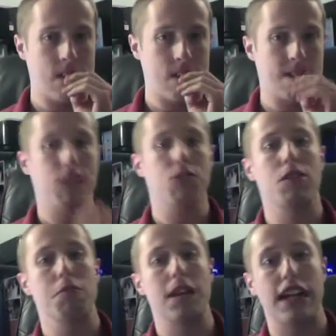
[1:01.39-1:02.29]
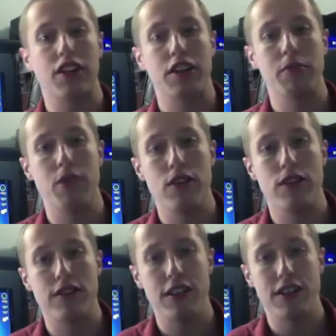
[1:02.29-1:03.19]
this one will be actually more
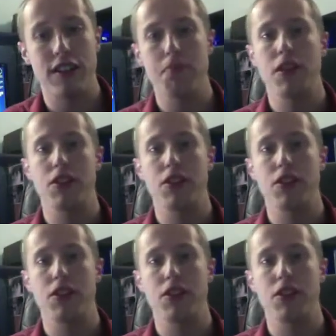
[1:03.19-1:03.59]
of a tip as